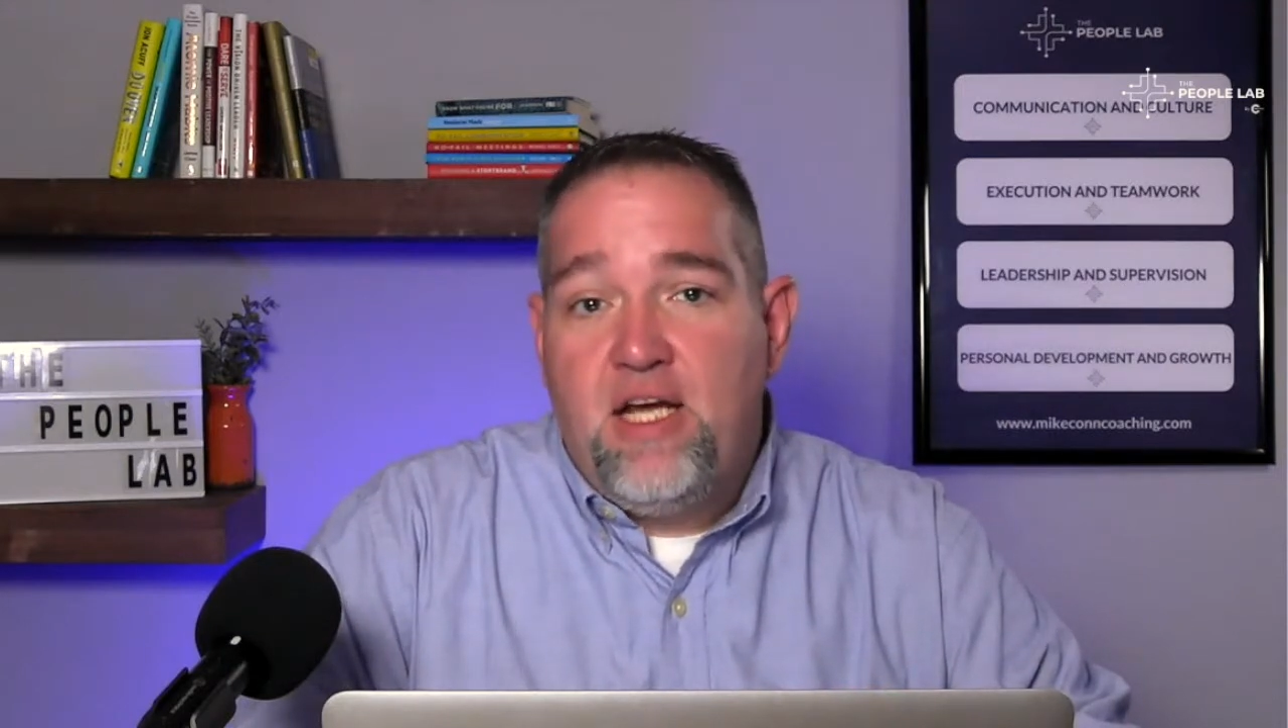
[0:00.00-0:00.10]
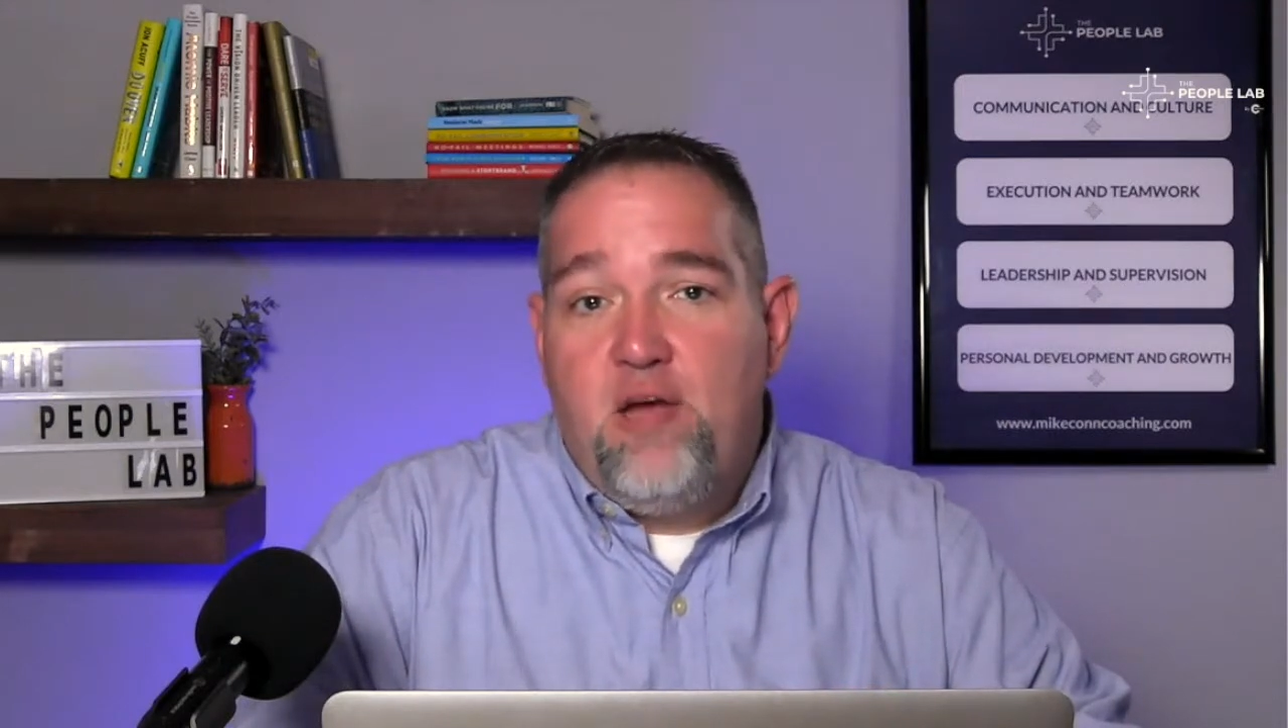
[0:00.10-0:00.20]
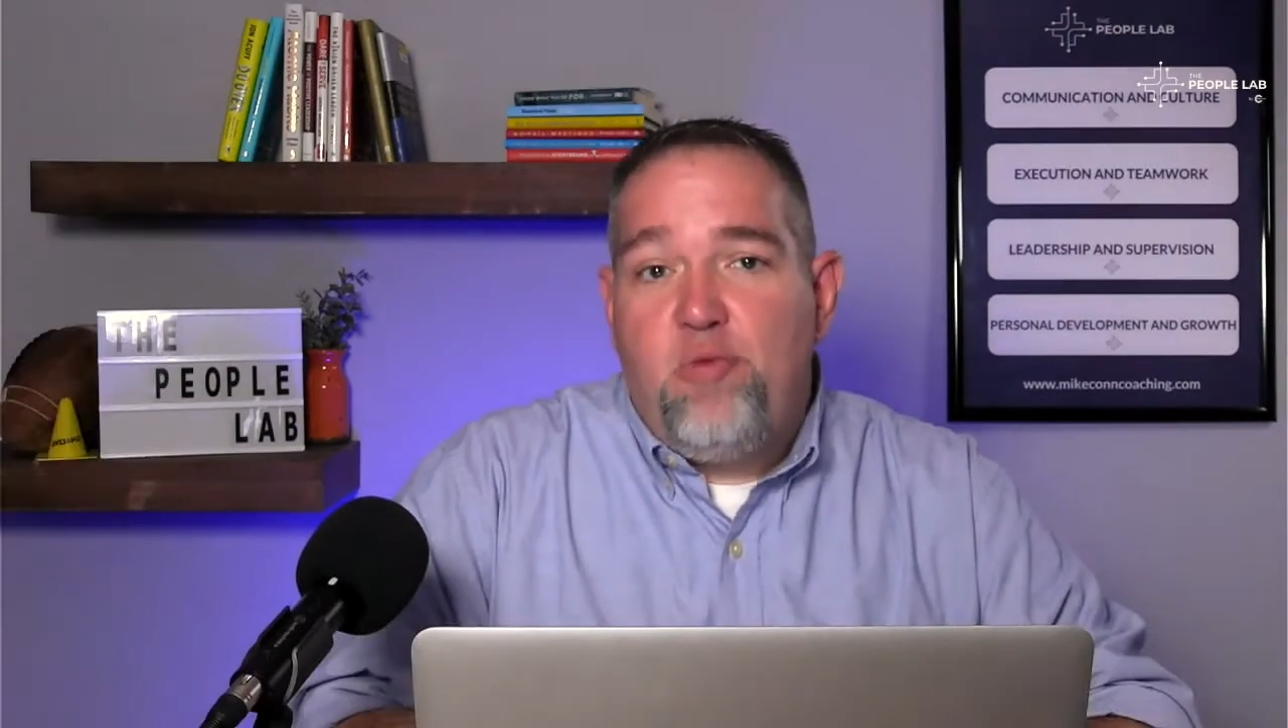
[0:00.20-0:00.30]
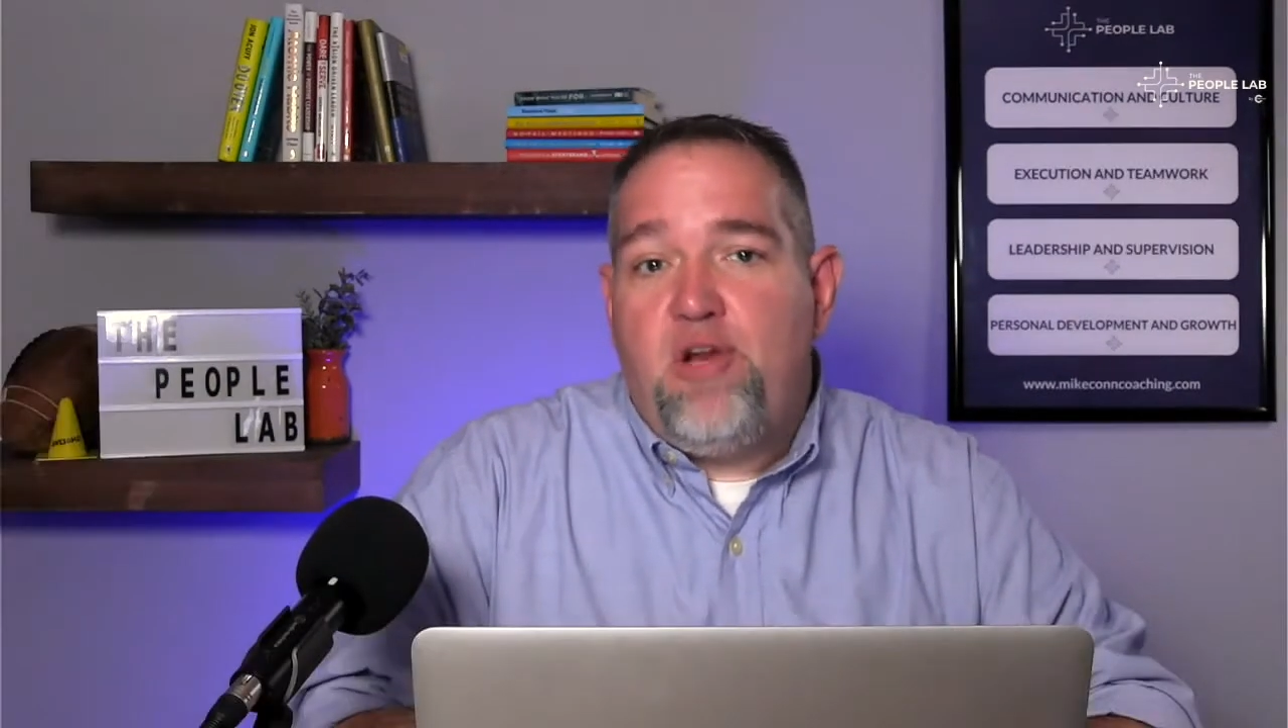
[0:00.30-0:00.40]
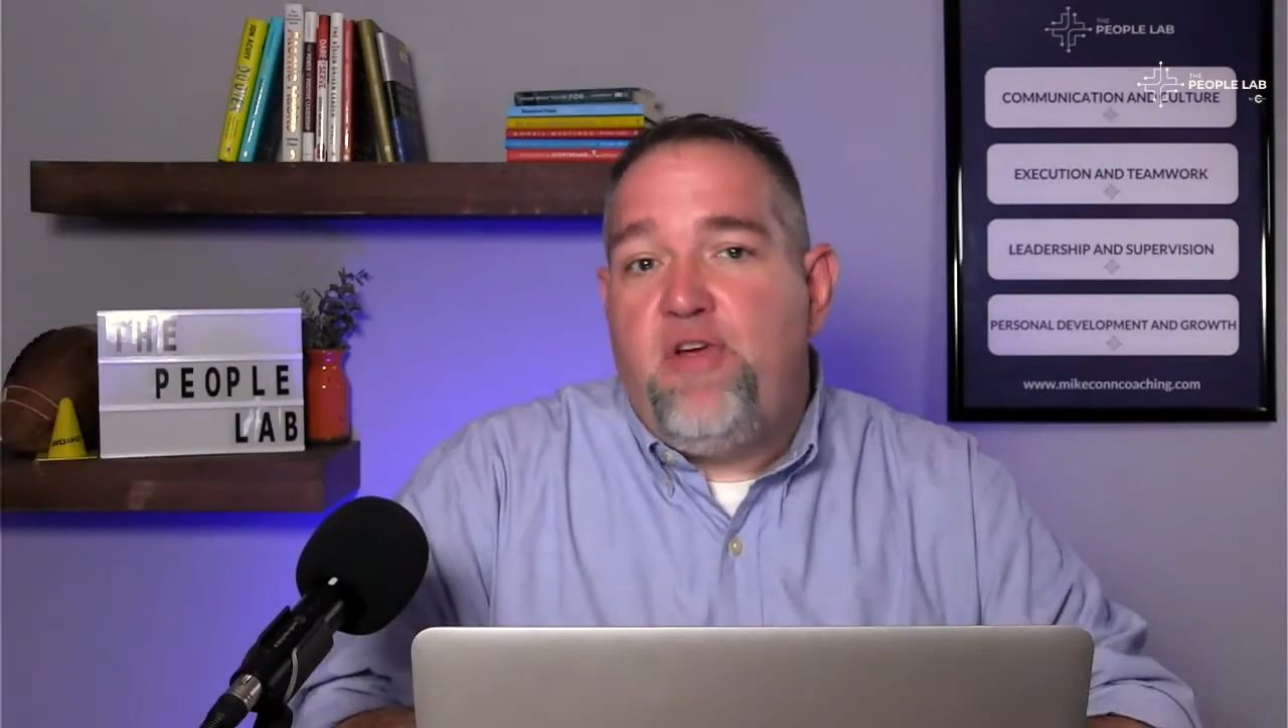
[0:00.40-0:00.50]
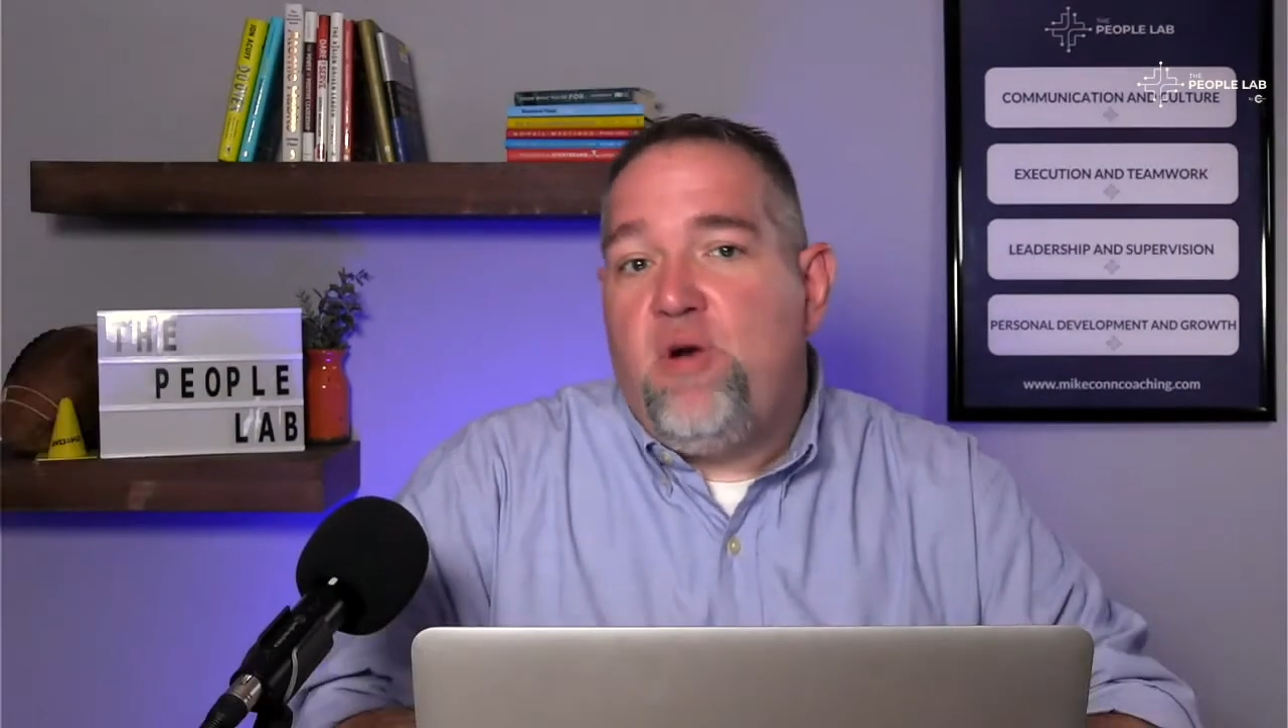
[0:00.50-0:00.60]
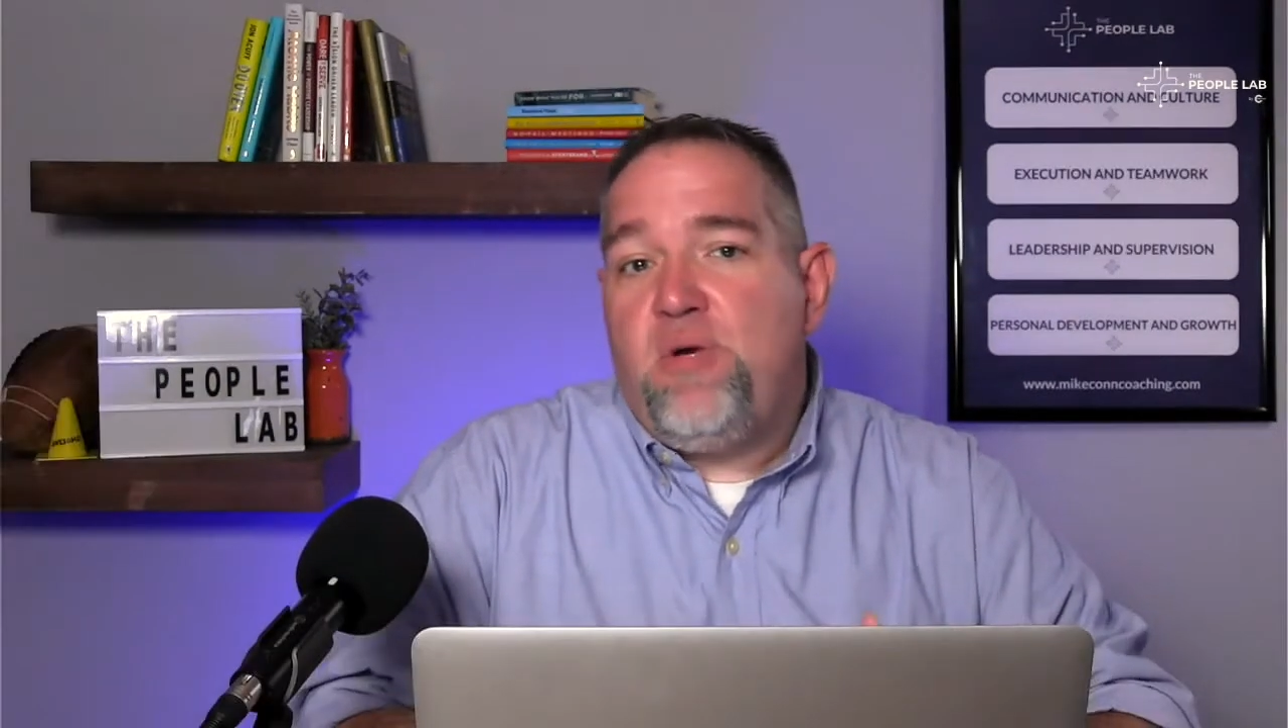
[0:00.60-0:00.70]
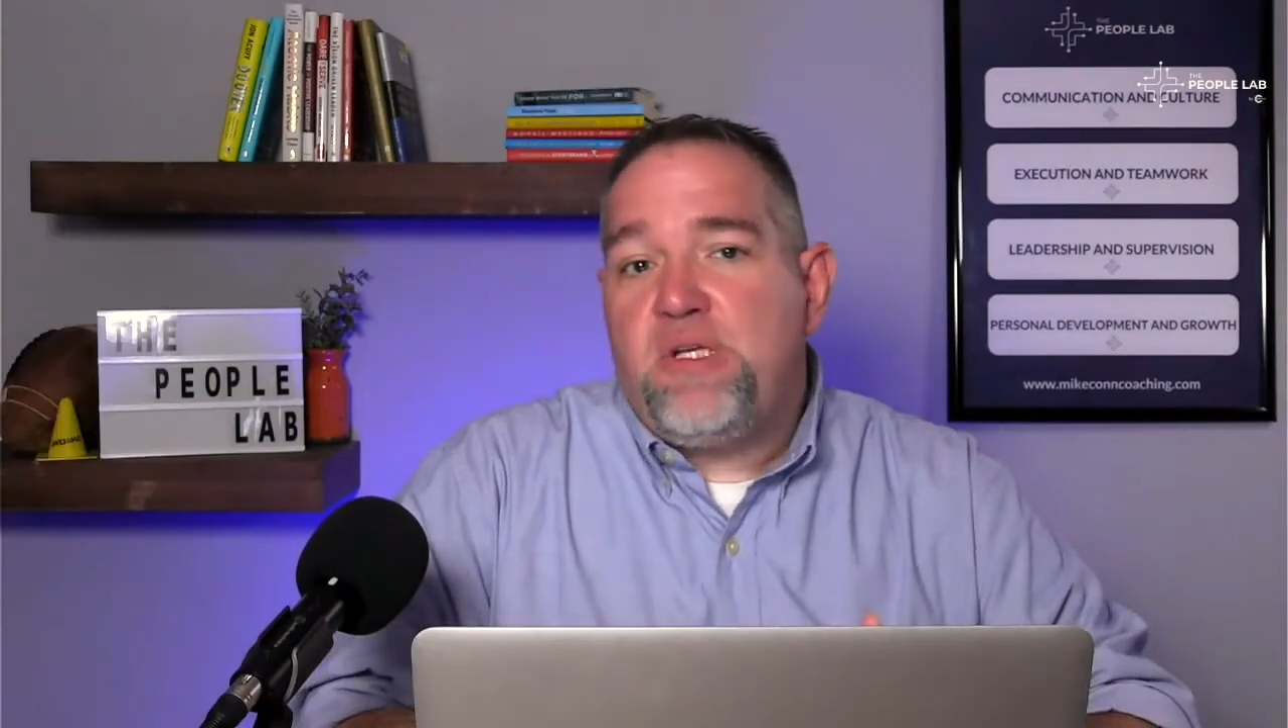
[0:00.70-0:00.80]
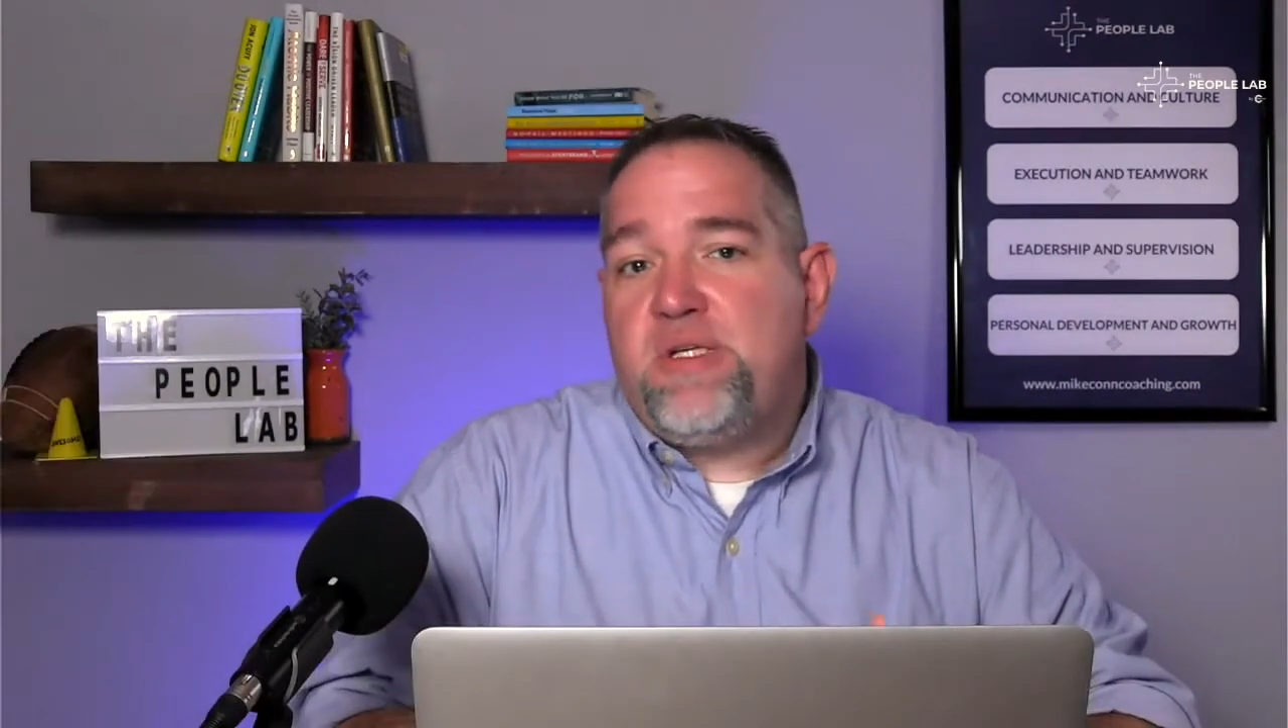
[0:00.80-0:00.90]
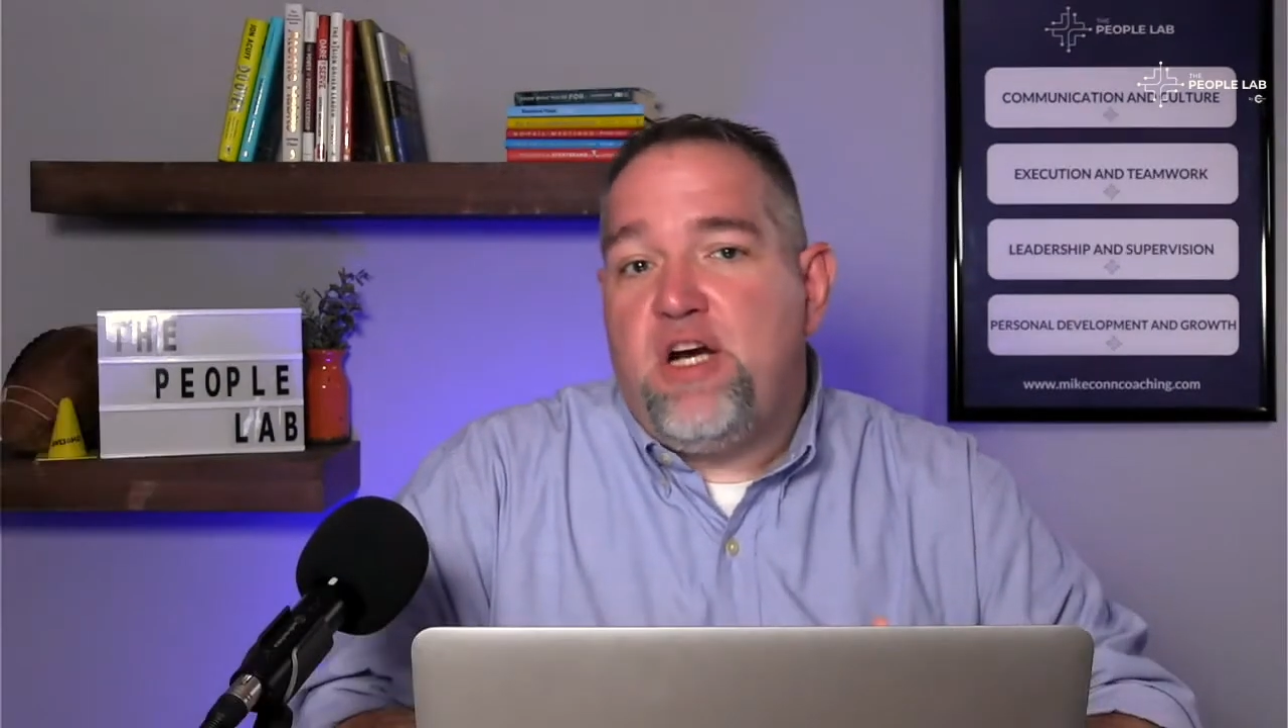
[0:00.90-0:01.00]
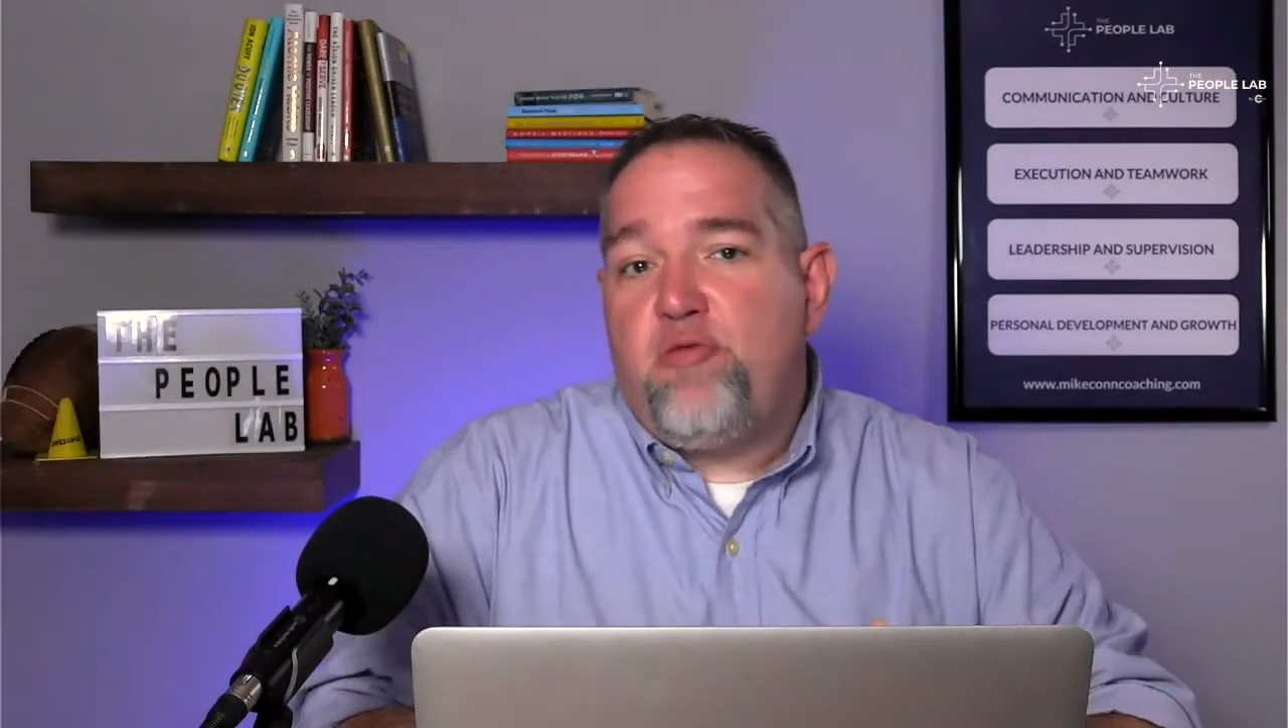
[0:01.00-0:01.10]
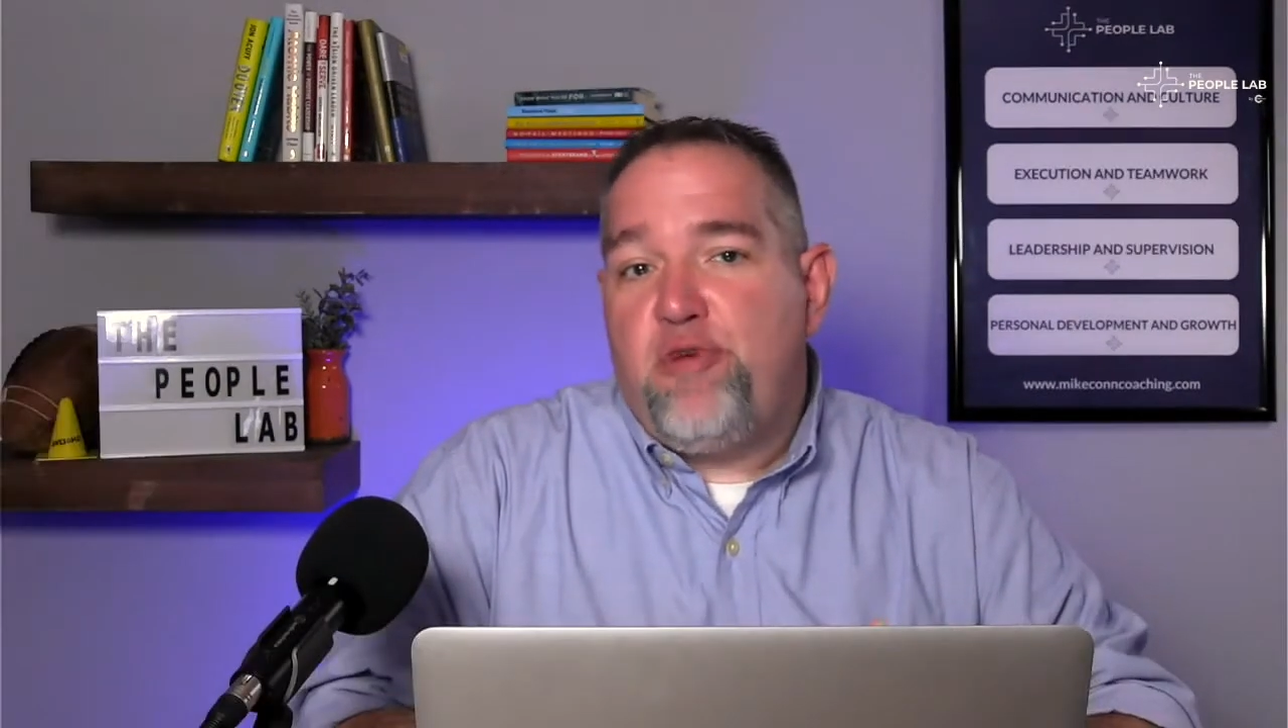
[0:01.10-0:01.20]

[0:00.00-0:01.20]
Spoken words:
But if you don't want to start